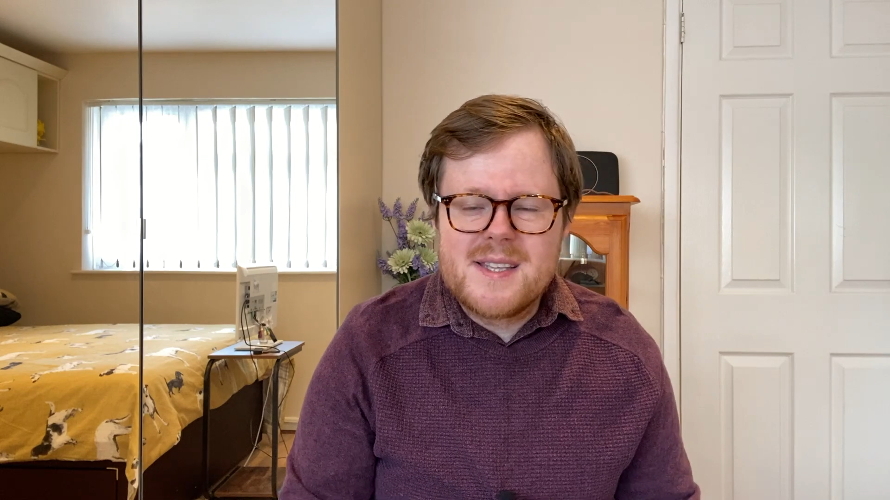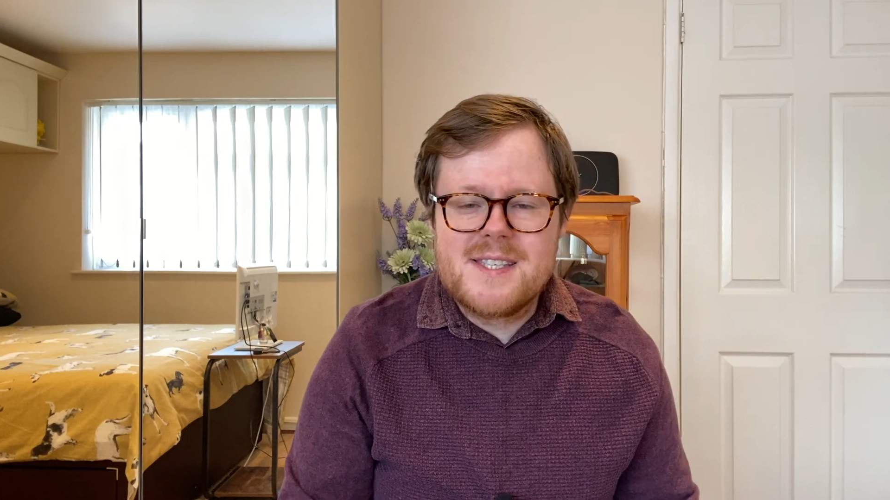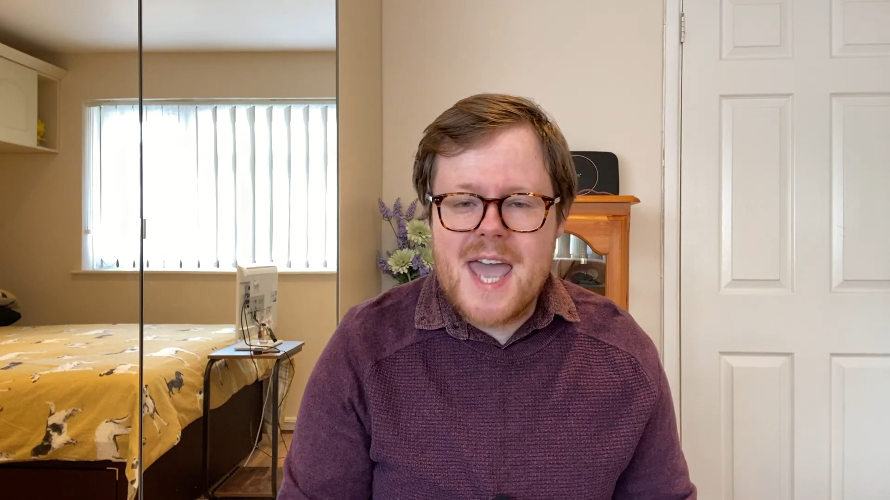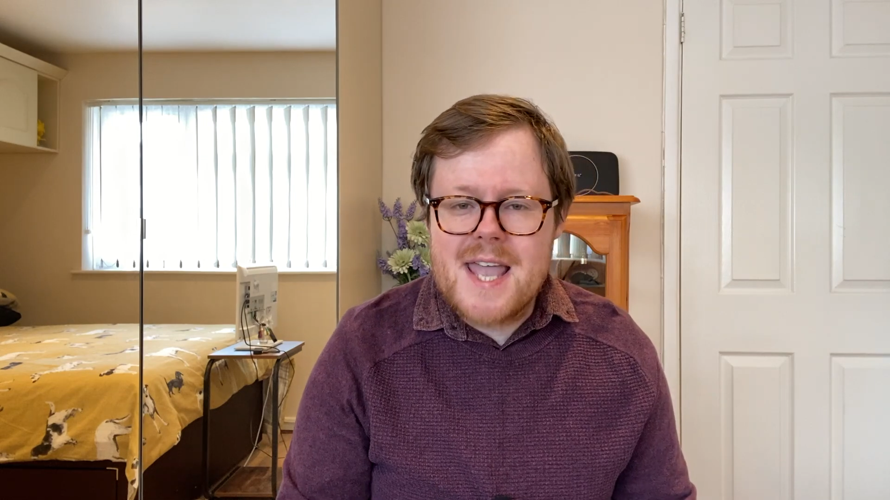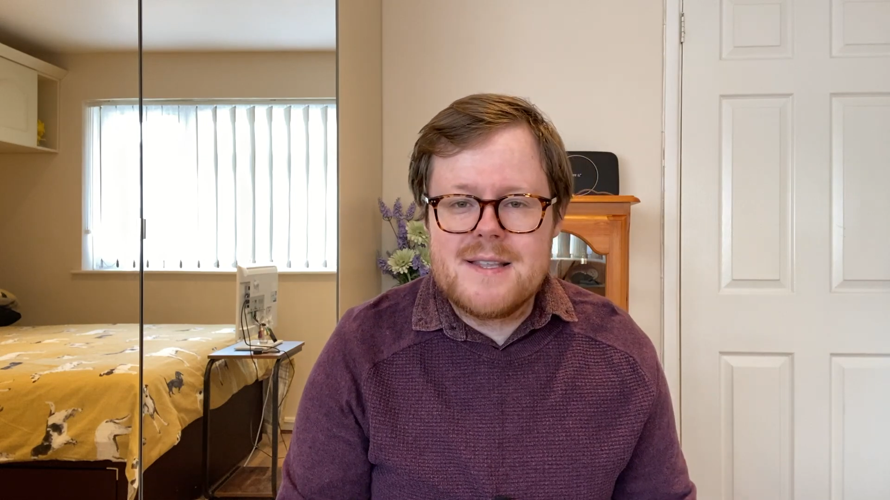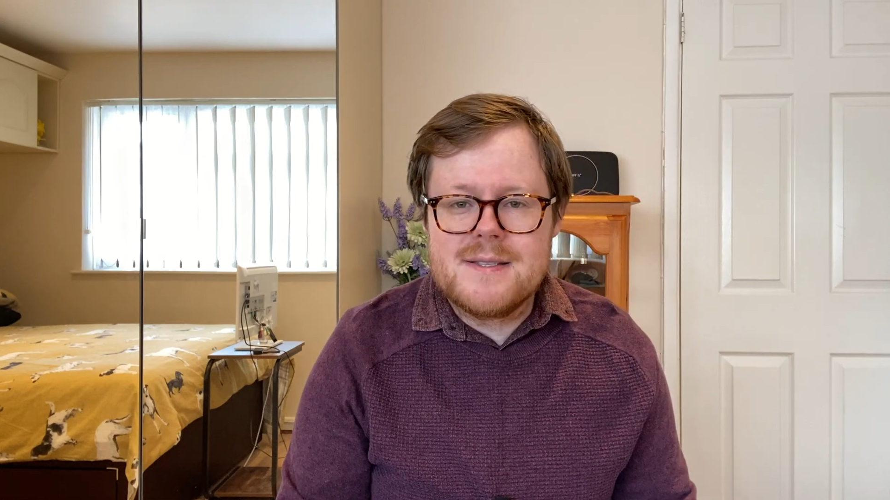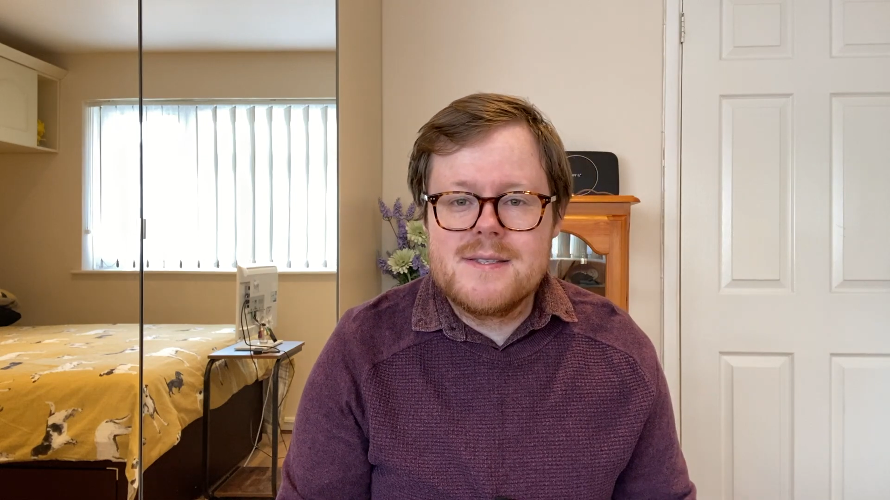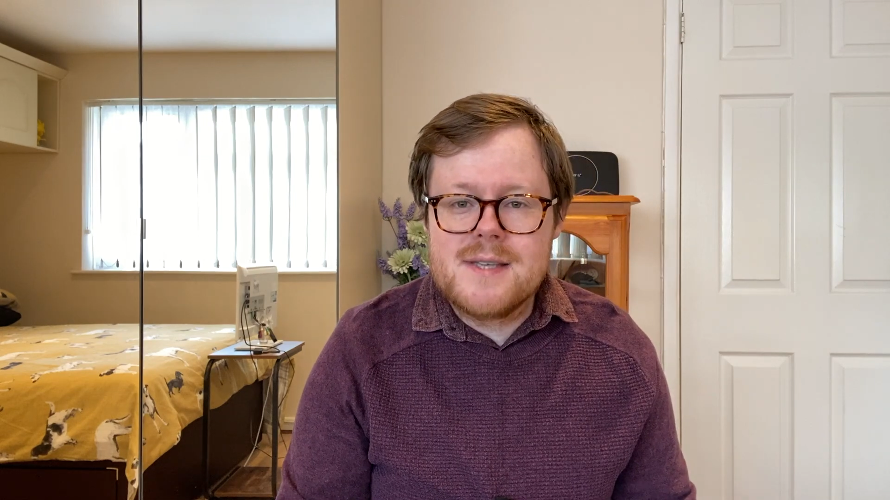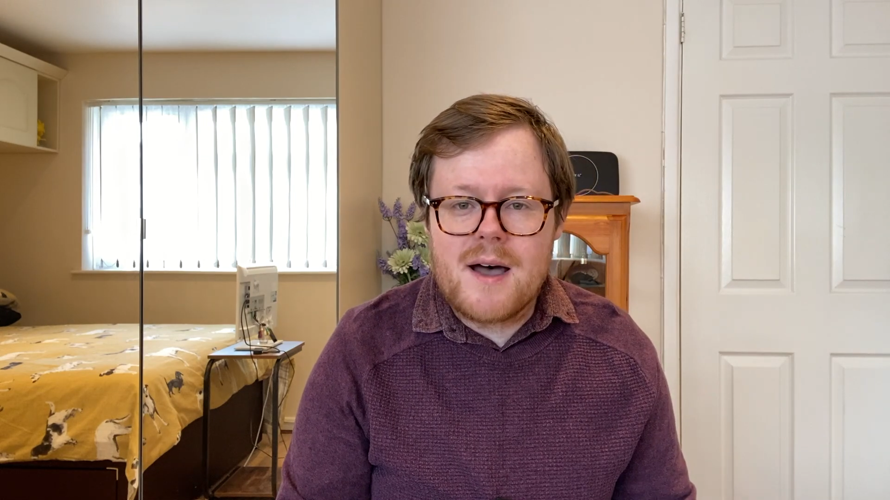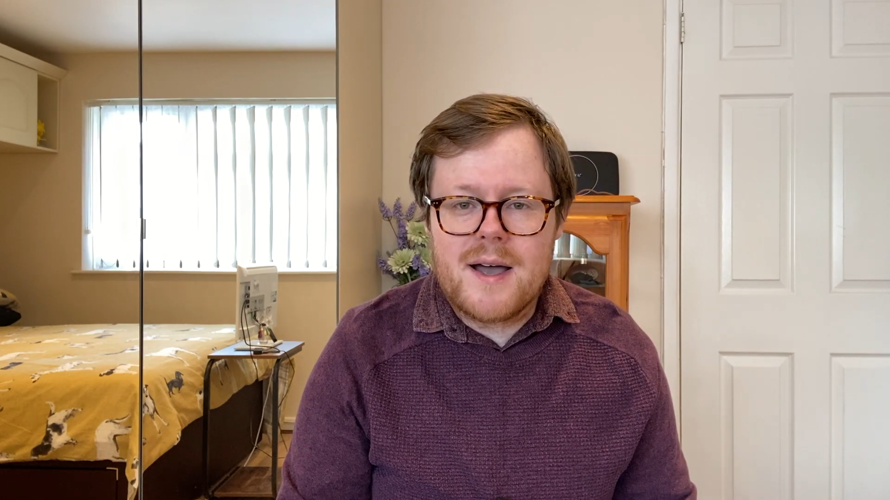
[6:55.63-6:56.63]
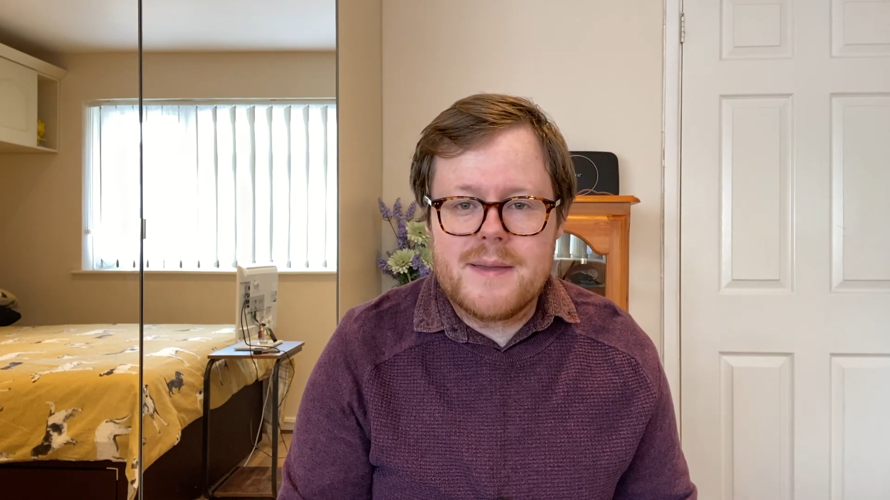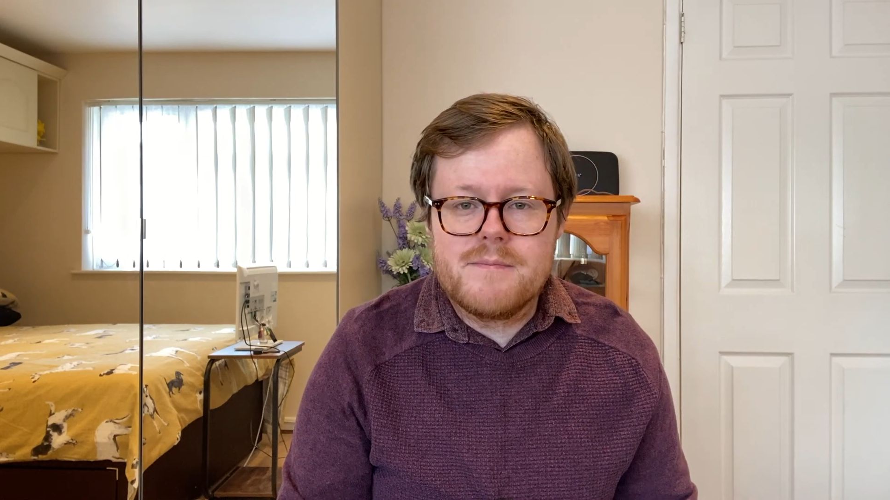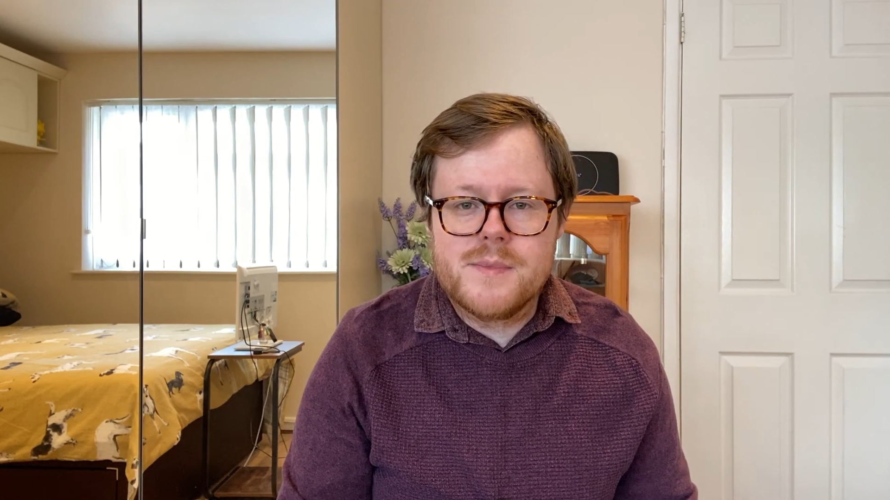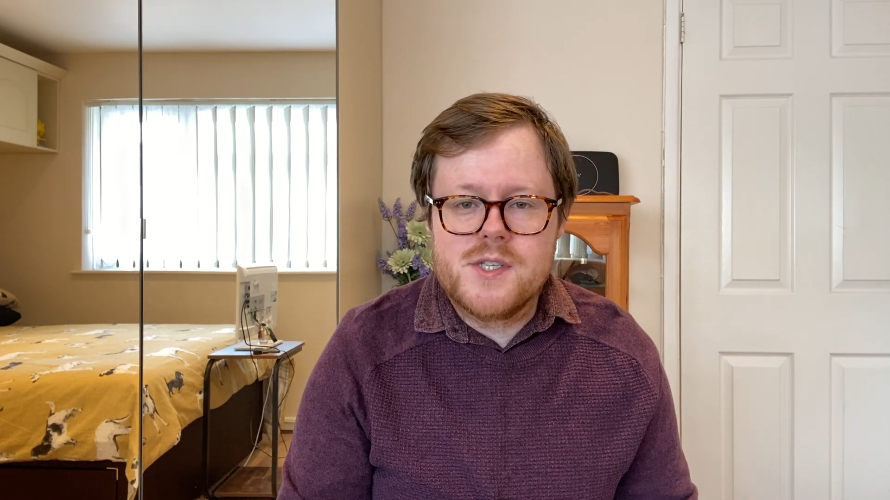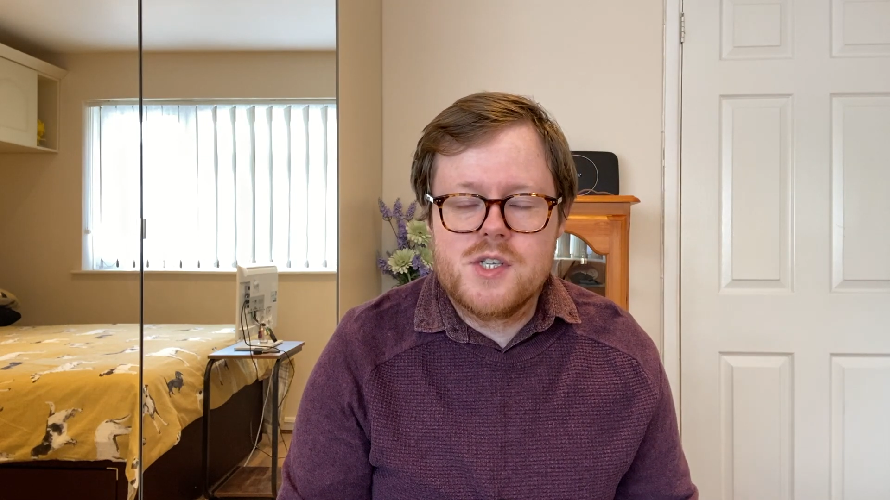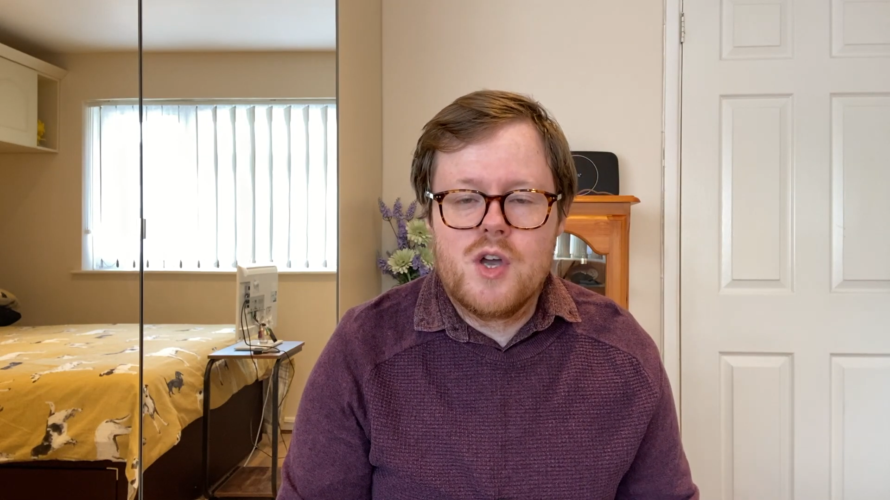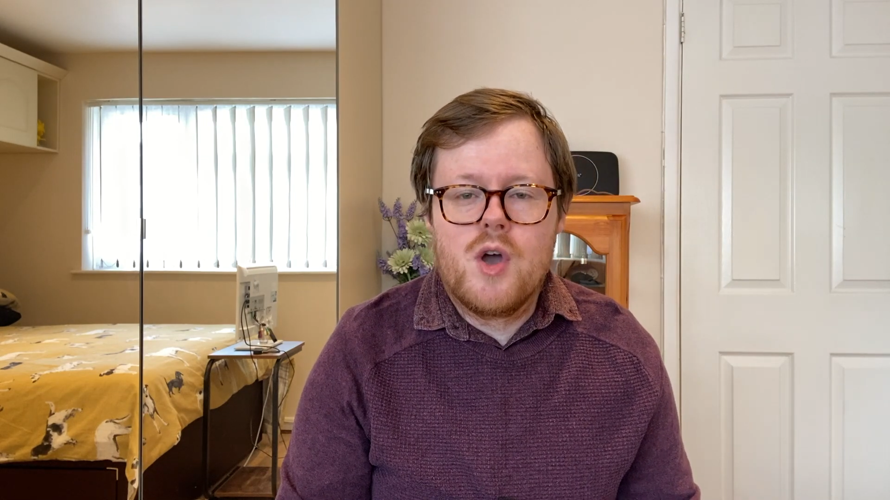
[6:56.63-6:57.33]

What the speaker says: 10 times